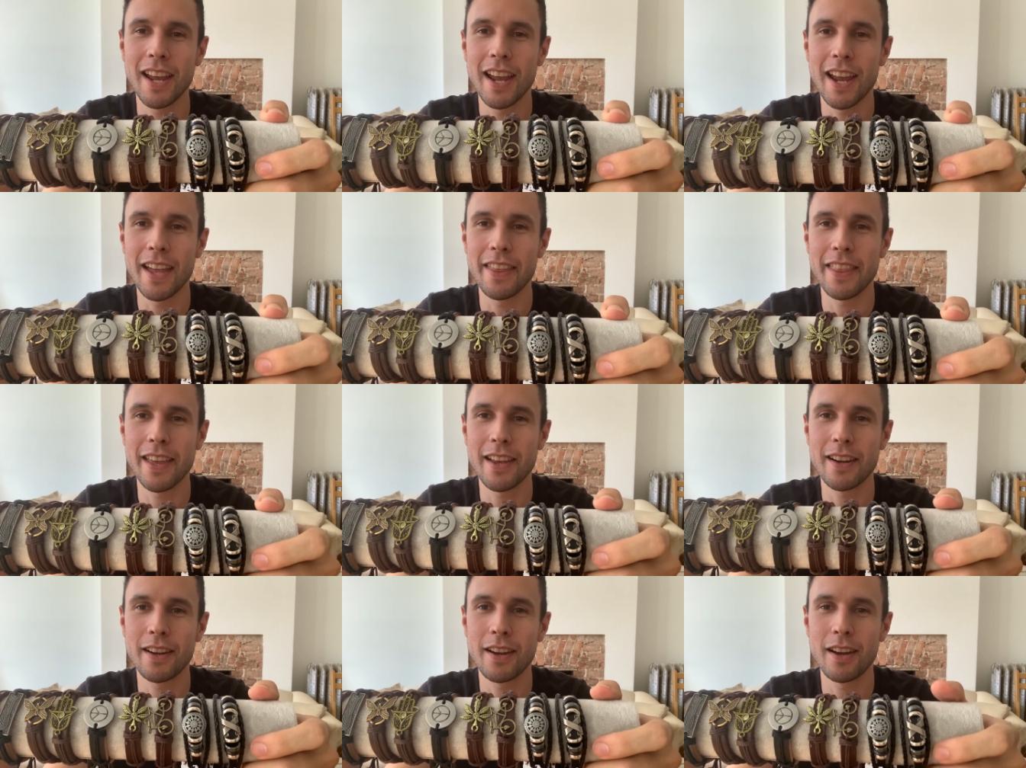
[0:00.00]
And
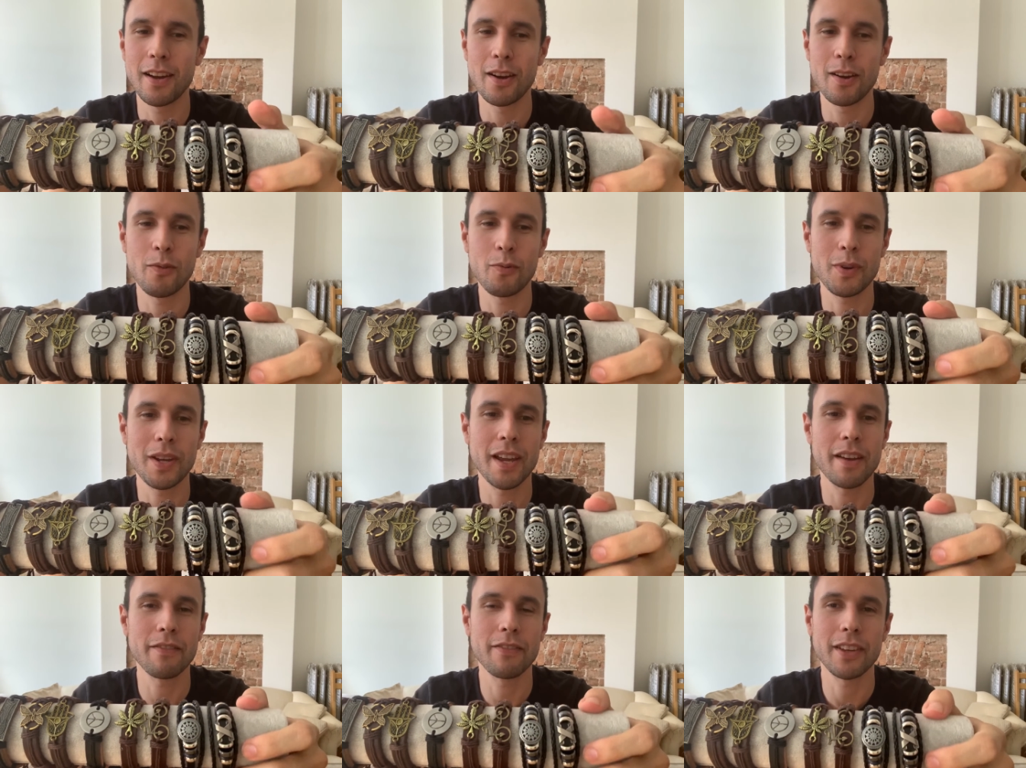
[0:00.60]
then uh,
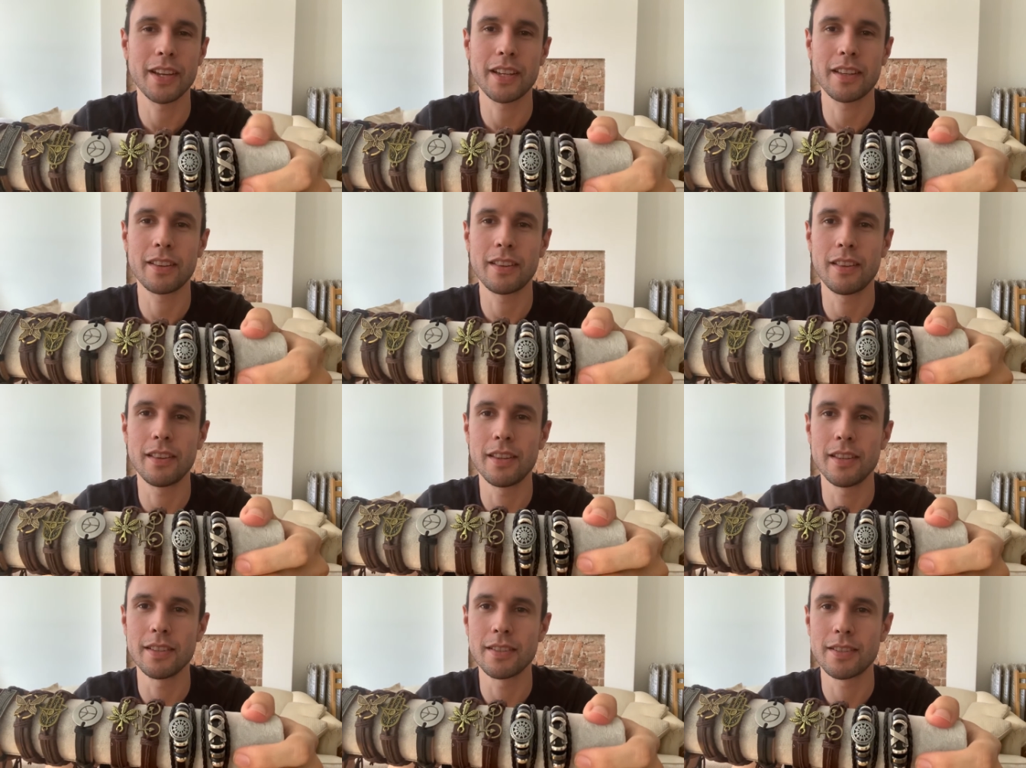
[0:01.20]
we have like
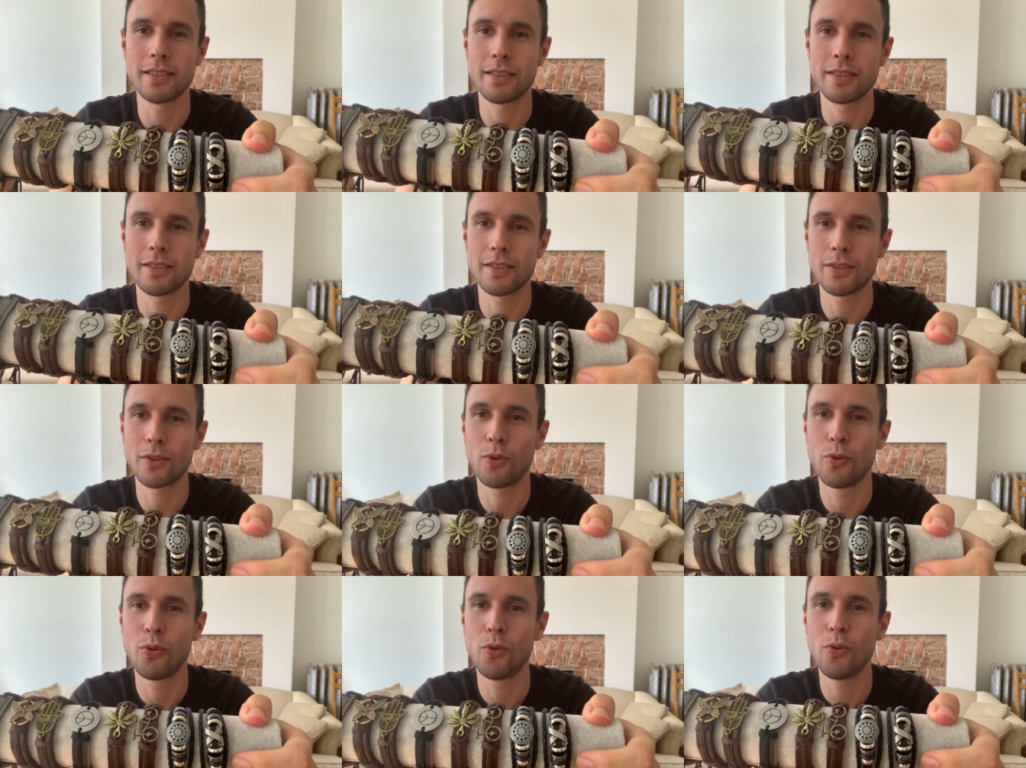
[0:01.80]
this
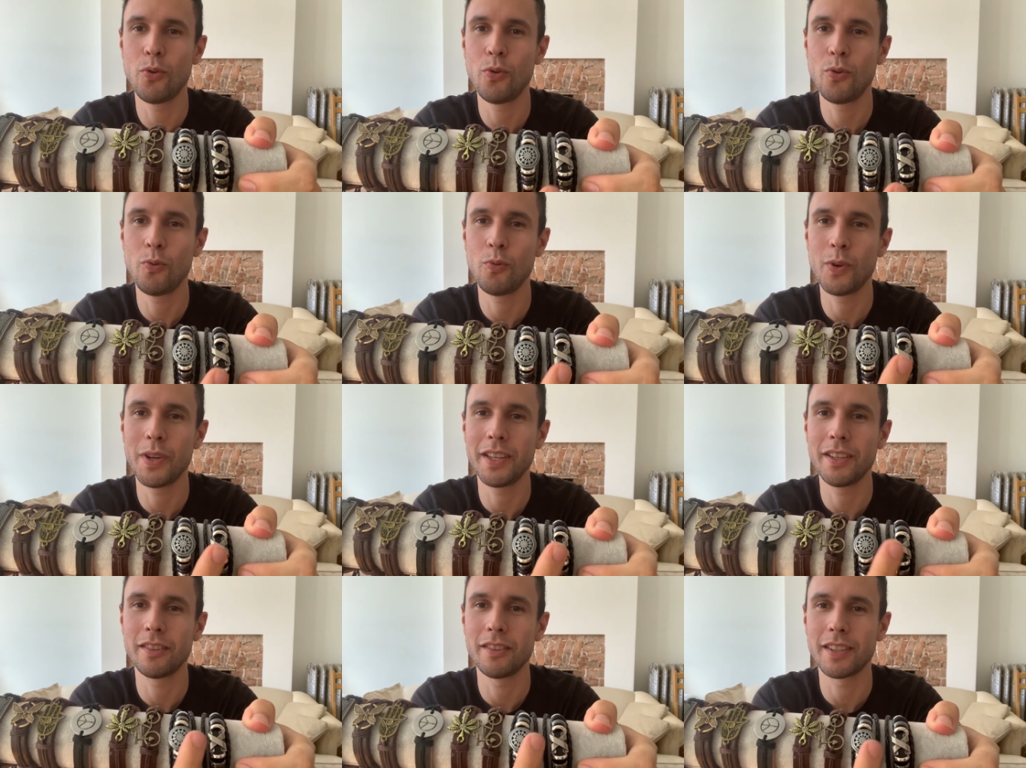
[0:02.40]
cool
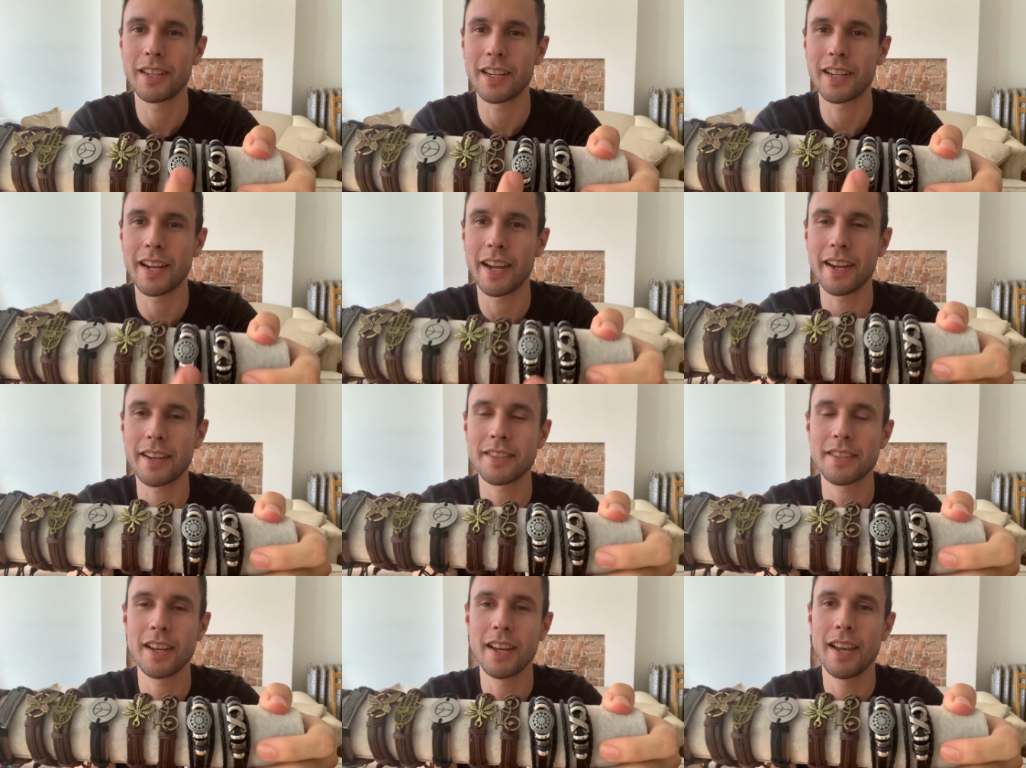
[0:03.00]
wheel and an
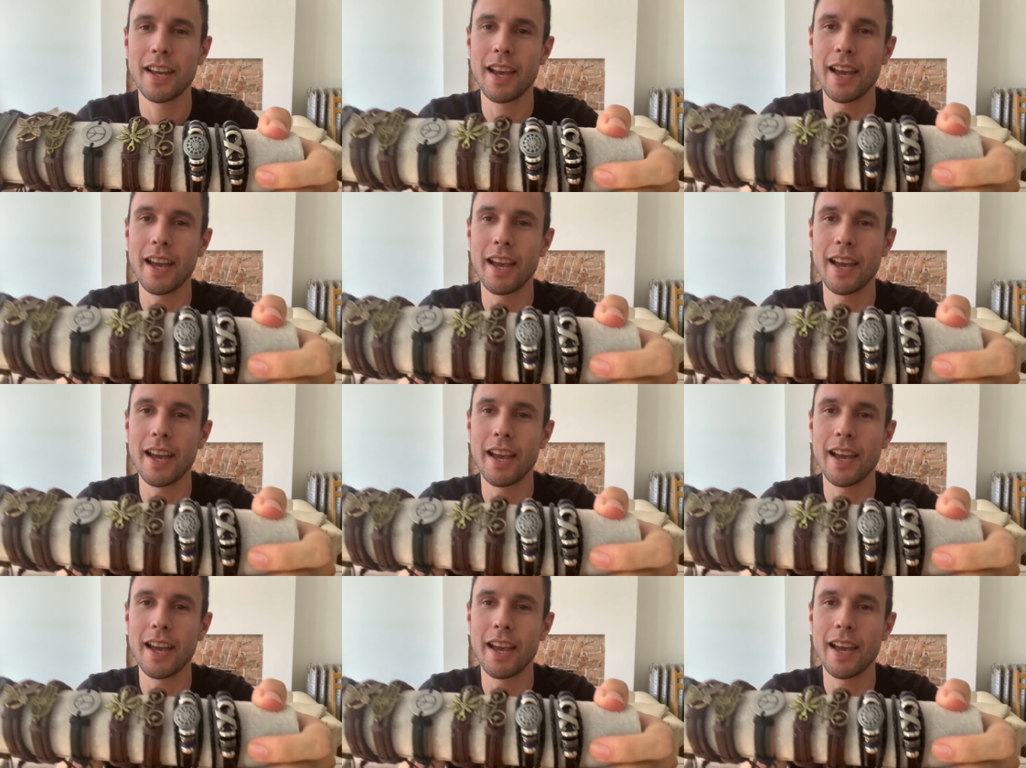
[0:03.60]
X.